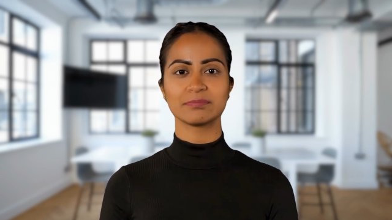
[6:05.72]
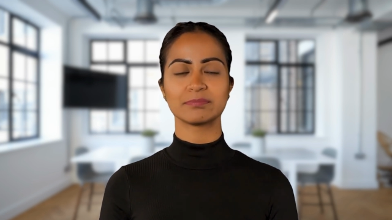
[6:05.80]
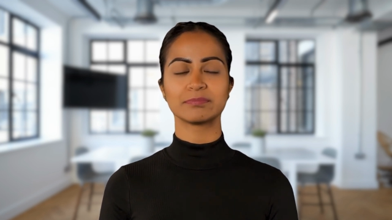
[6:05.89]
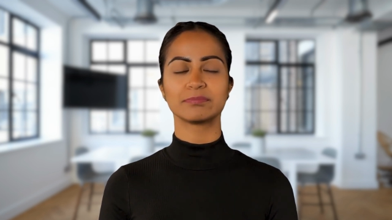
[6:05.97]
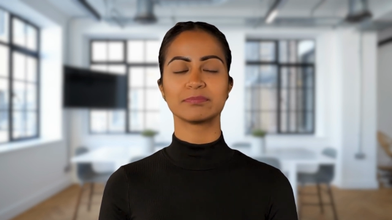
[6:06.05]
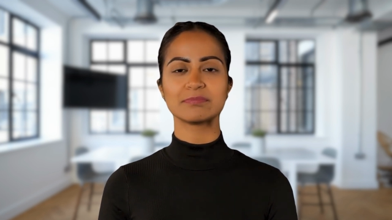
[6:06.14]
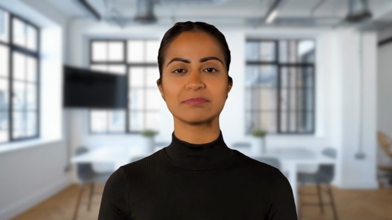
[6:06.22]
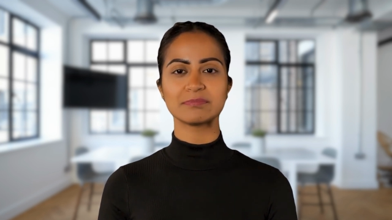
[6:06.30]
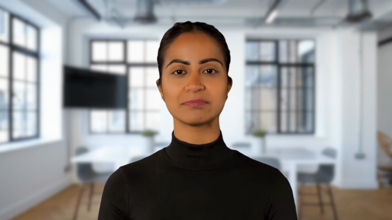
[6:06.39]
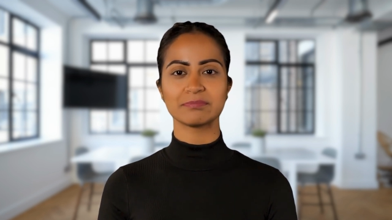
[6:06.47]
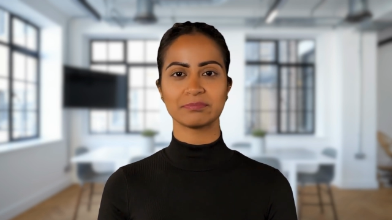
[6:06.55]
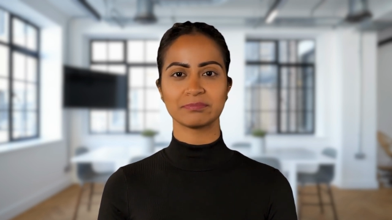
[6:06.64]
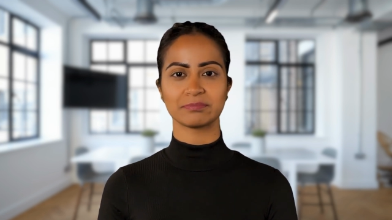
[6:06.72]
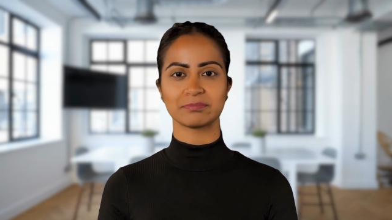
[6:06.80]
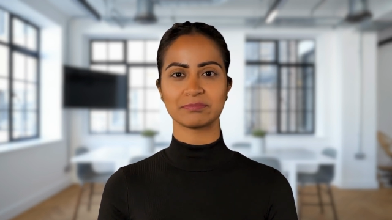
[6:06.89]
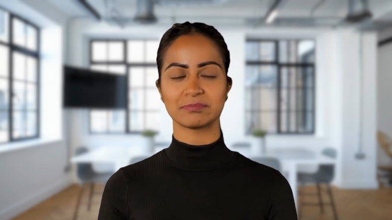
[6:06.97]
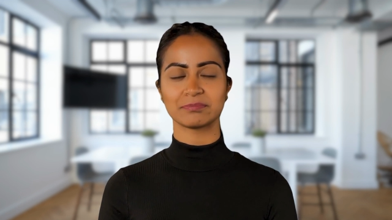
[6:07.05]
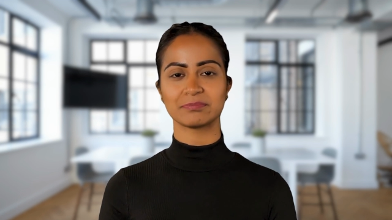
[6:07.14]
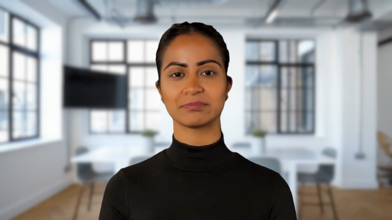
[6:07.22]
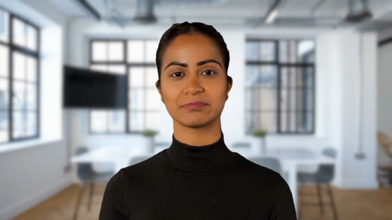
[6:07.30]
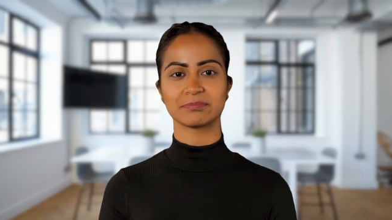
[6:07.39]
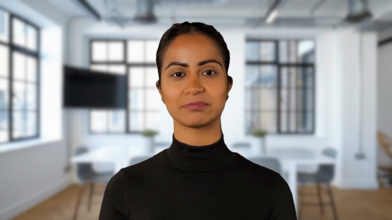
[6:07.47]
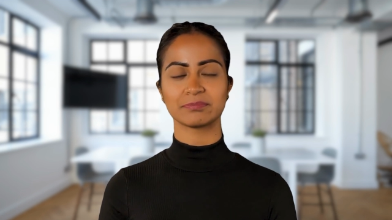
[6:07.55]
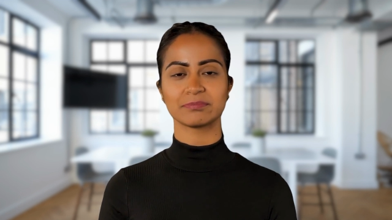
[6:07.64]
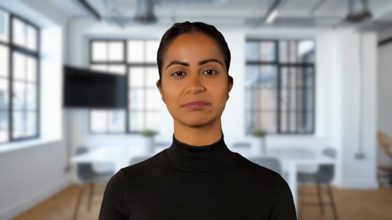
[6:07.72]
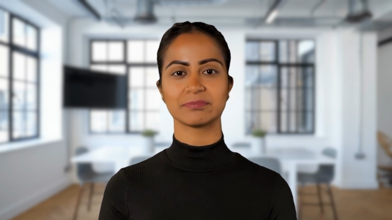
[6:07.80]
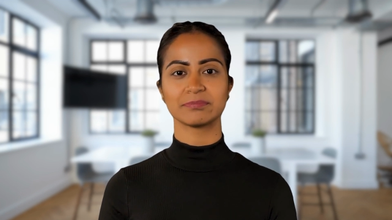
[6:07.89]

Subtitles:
Nothing is said.